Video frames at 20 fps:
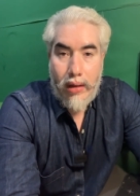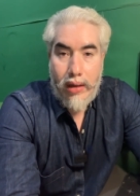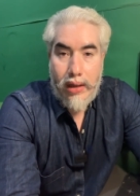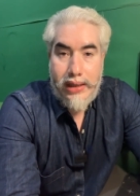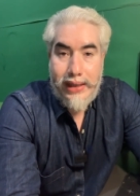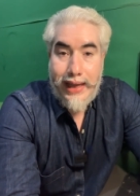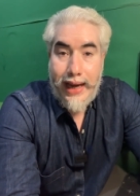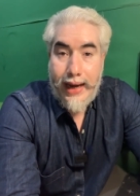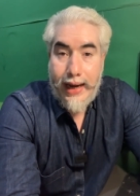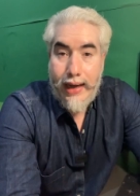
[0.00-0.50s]

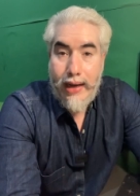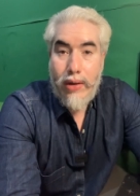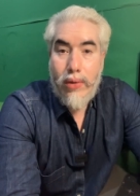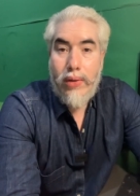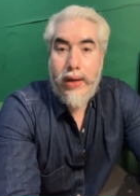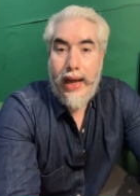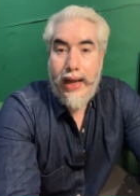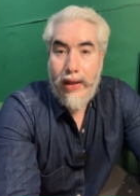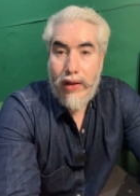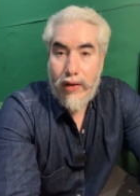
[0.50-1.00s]
2nd uh,
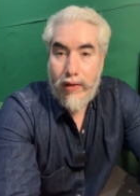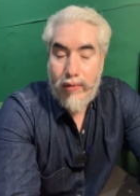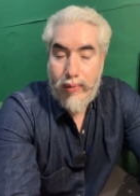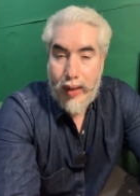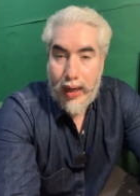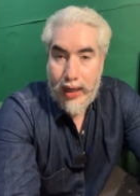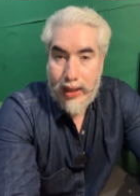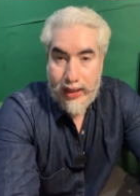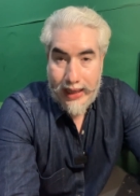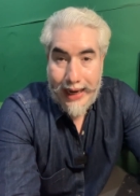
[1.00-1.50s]
to 9th of
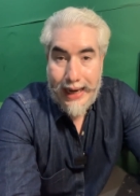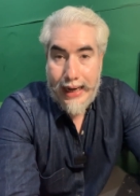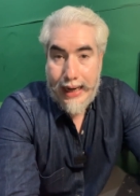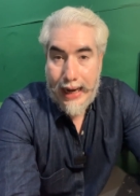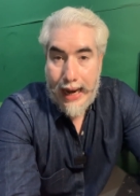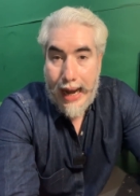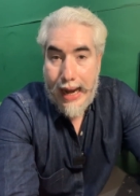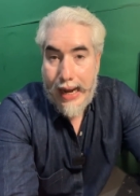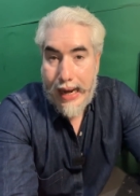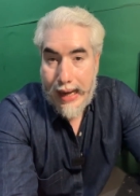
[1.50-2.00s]
March,
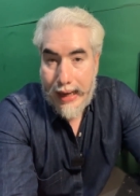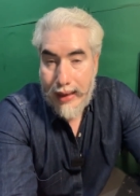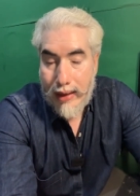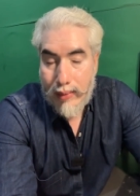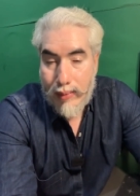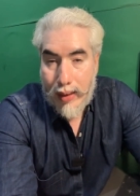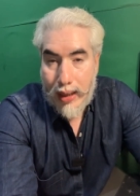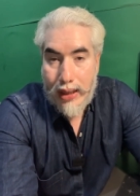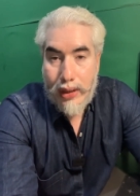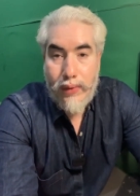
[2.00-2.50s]
2nd and
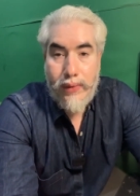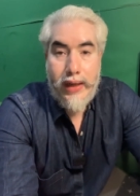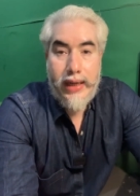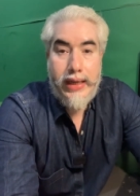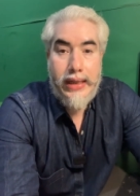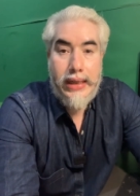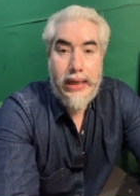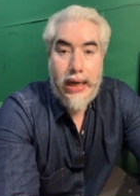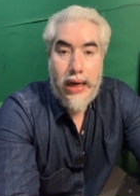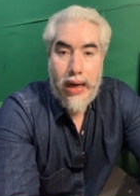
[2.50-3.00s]
9th March, we
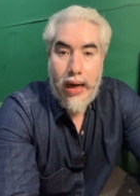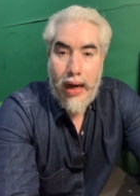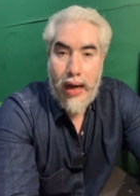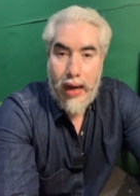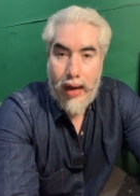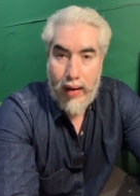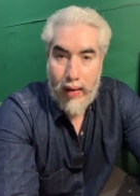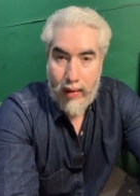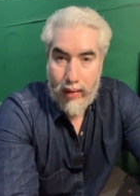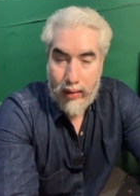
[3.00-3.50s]
are in
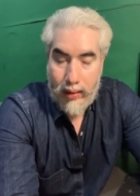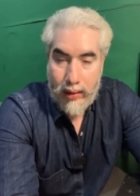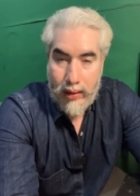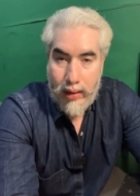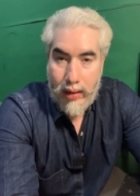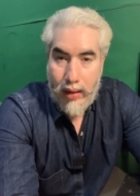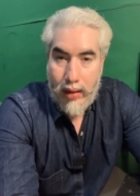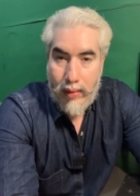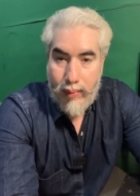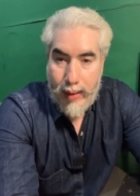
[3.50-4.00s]
Khar,
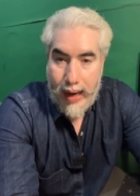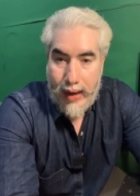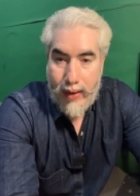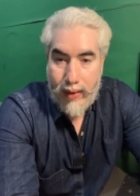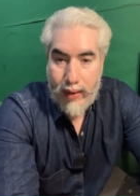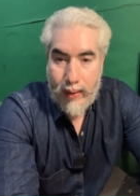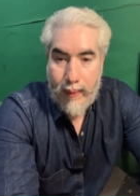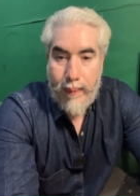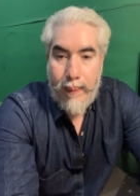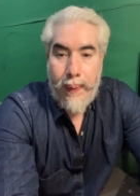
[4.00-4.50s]

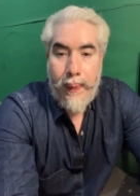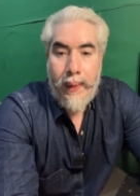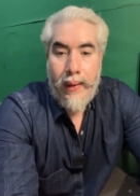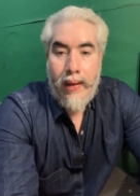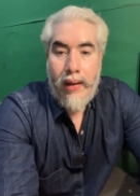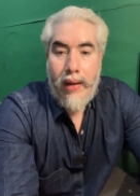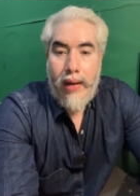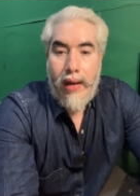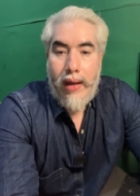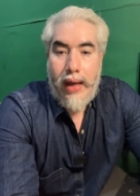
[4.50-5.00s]
Bandra.
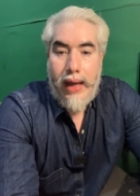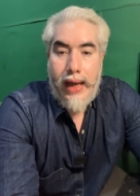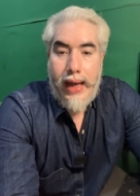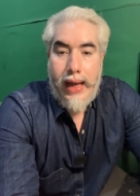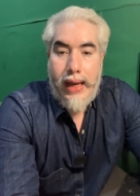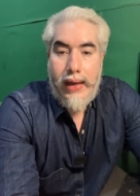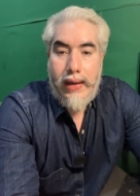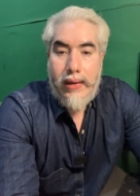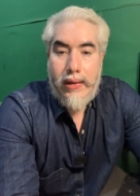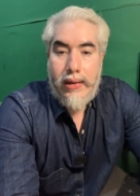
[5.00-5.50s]

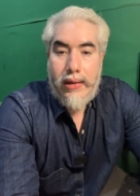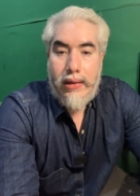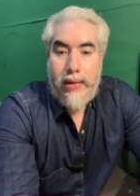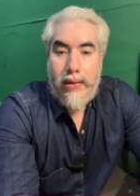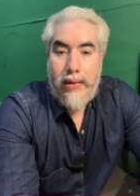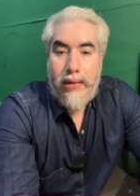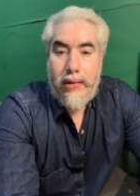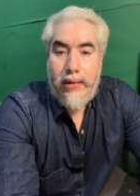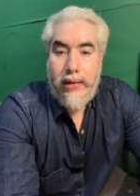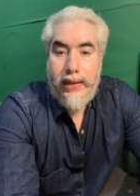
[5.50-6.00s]
And
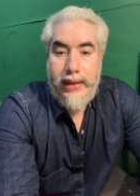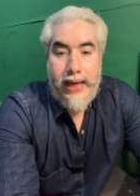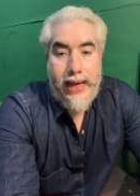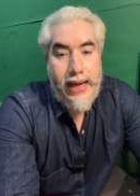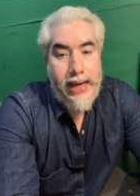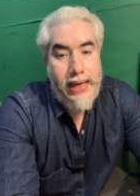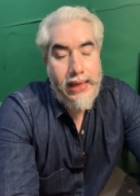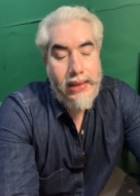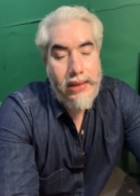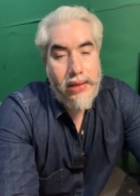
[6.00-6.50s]
uh,
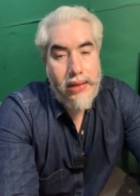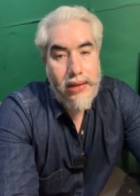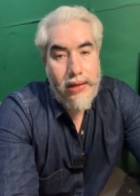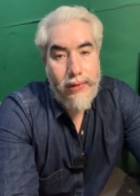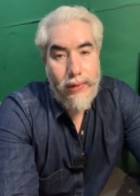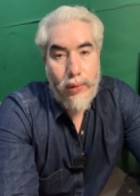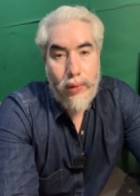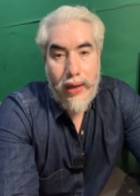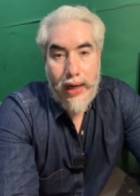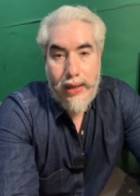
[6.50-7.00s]
yes,
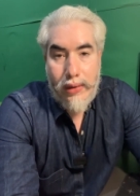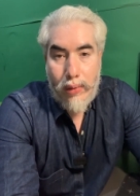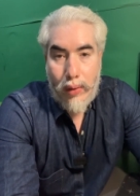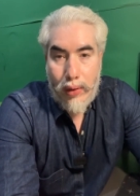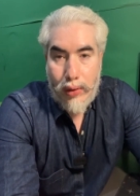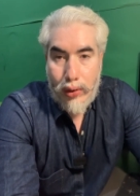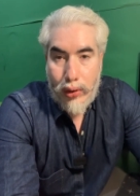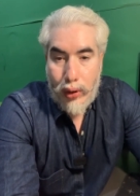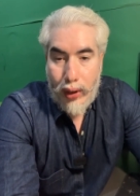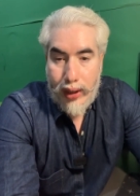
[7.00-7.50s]
if you guys
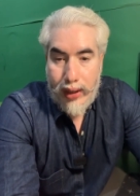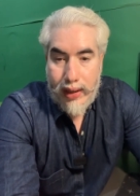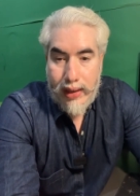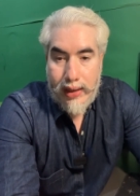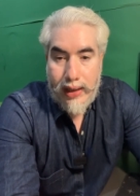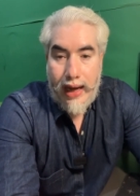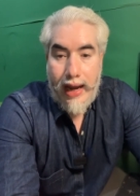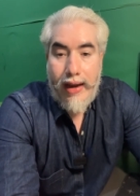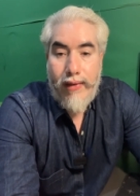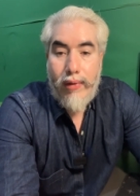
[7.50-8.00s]
want to join
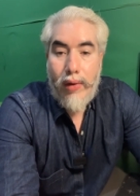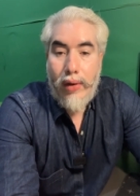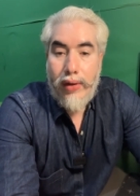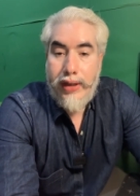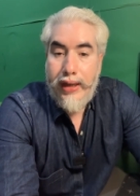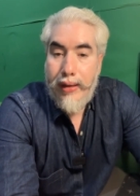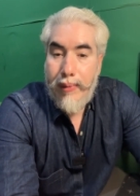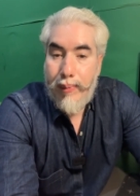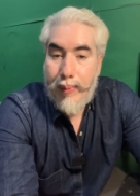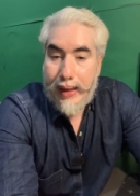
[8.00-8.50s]
us, I have
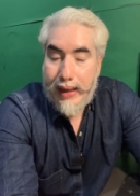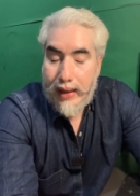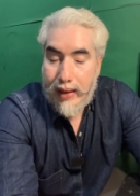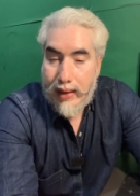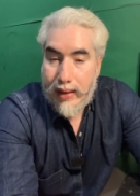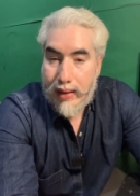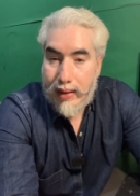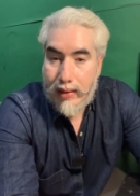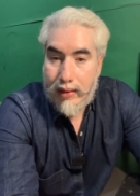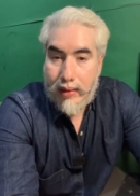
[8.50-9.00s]
already
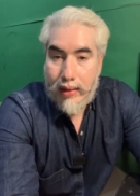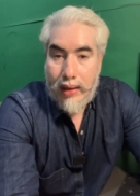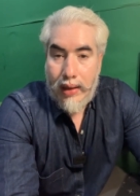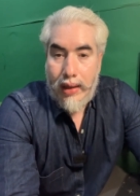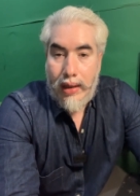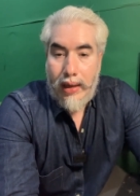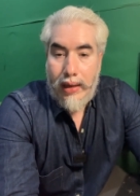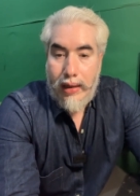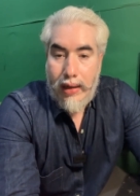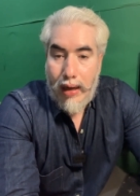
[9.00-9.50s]
pinned the
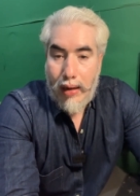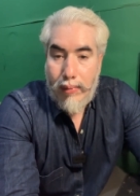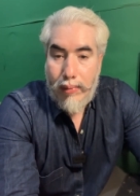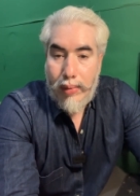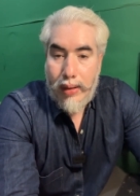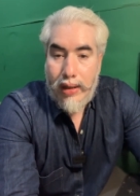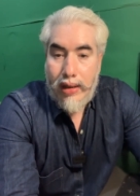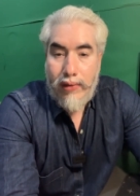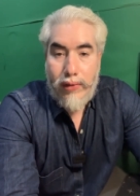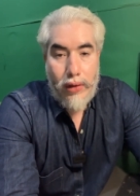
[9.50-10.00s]

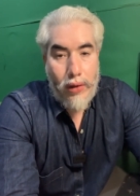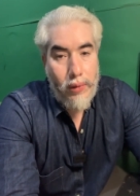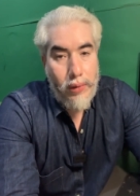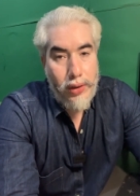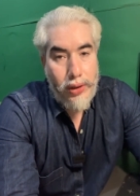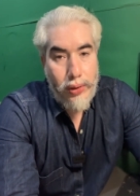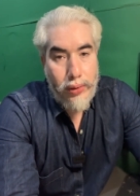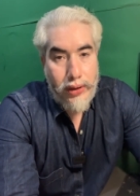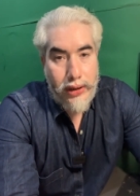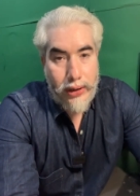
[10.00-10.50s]
number for
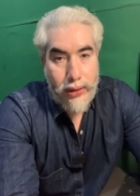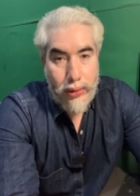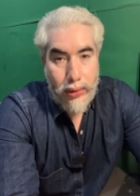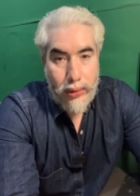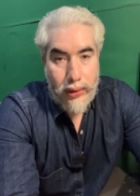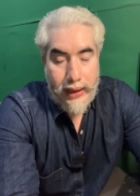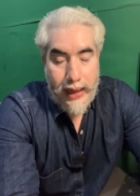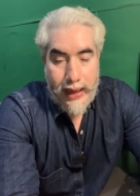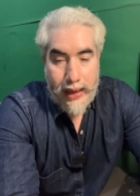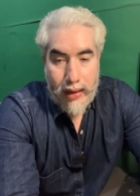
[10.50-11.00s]
which you need
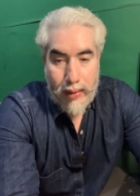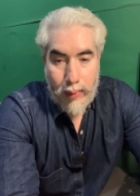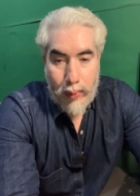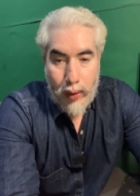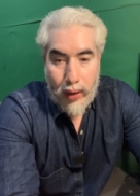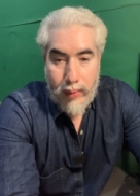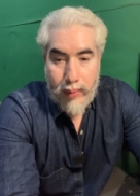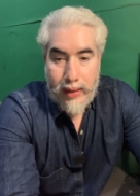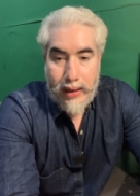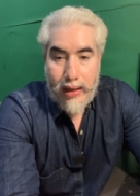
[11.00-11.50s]
to take an
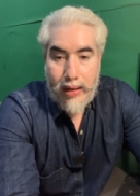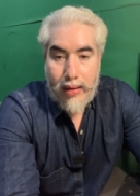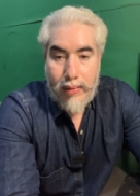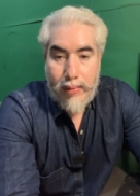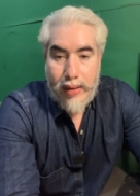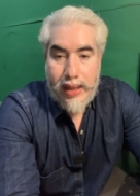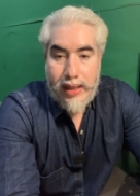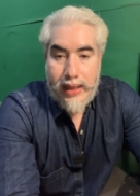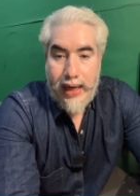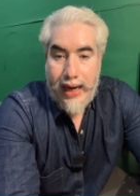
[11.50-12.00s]
appointment. The
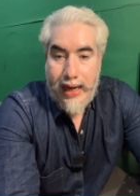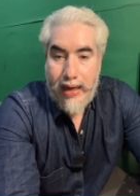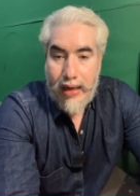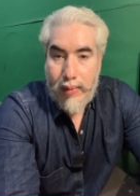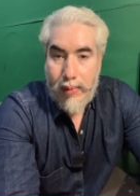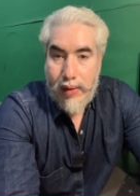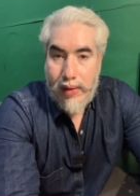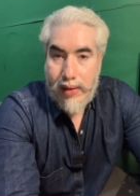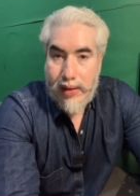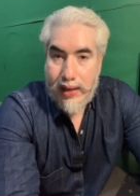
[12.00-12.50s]
number is
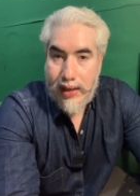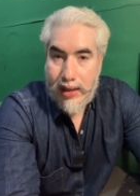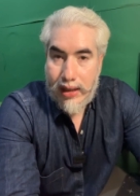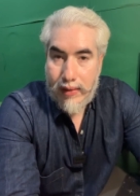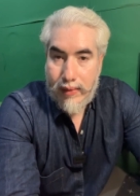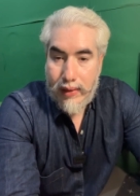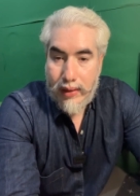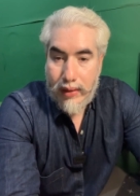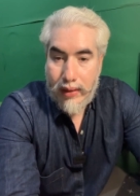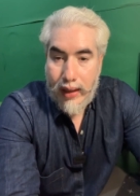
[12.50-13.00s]

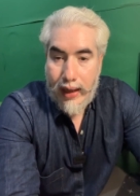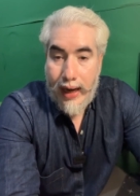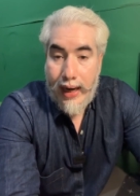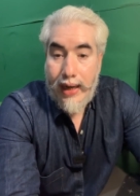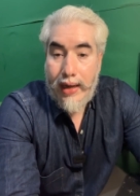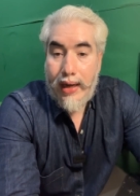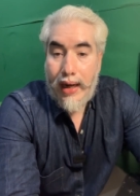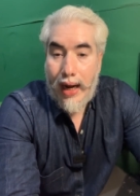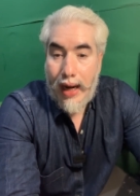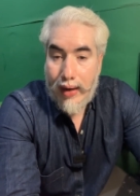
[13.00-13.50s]
8667
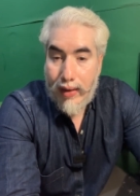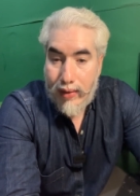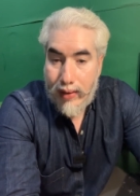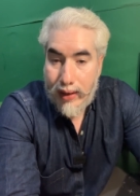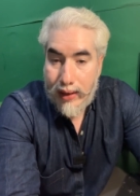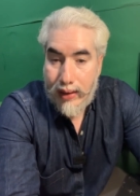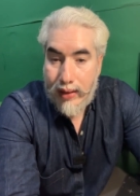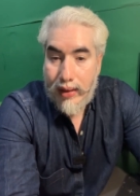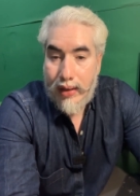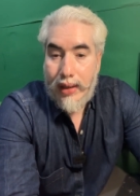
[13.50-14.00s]

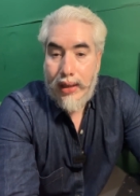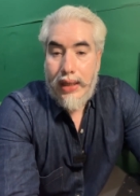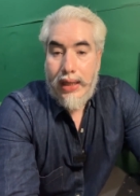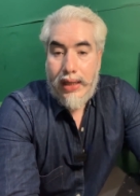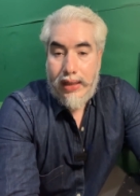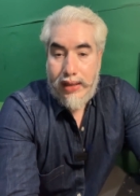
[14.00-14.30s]
800